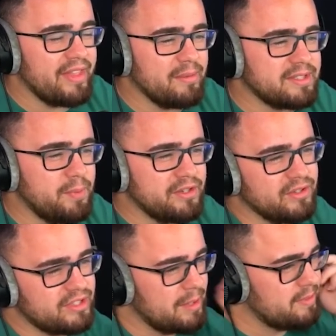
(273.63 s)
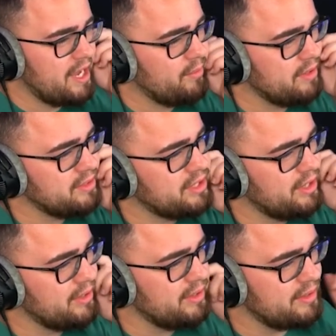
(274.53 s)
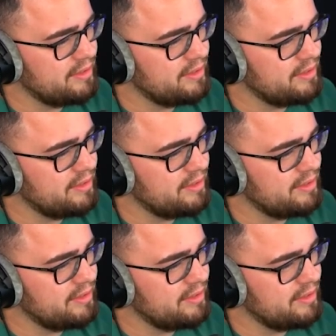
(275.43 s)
That was a picture of stepdad when he was younger.